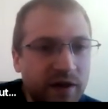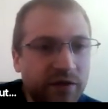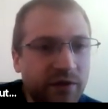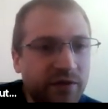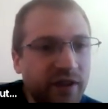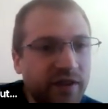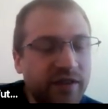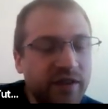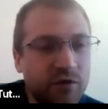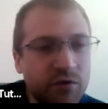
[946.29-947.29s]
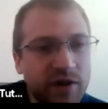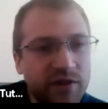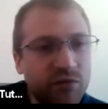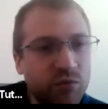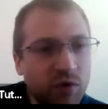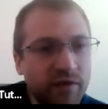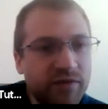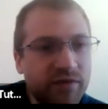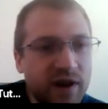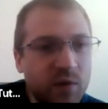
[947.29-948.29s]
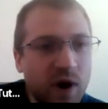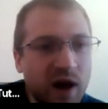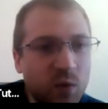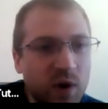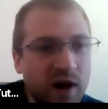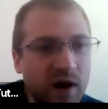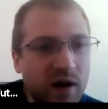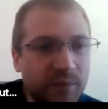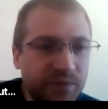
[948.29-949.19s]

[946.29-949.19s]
So 60 degrees is roughly where we are,